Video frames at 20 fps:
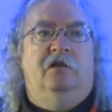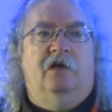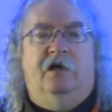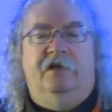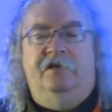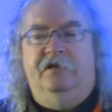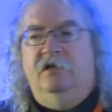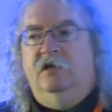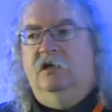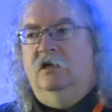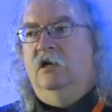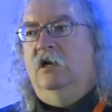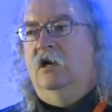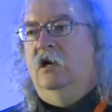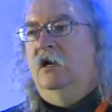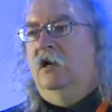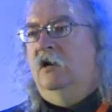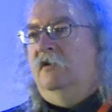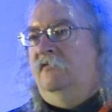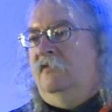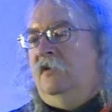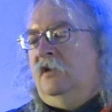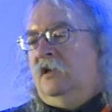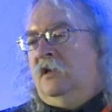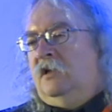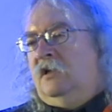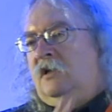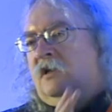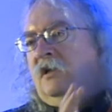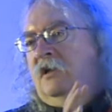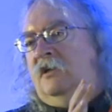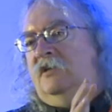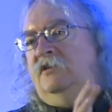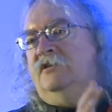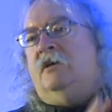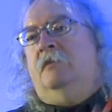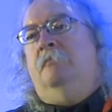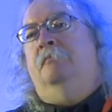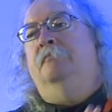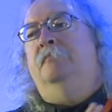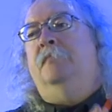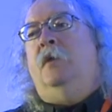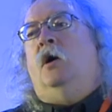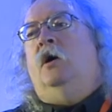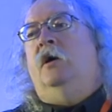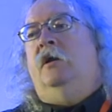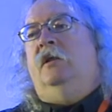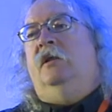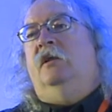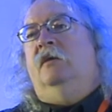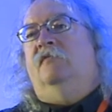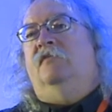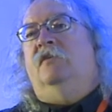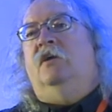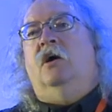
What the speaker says: the idea of some body of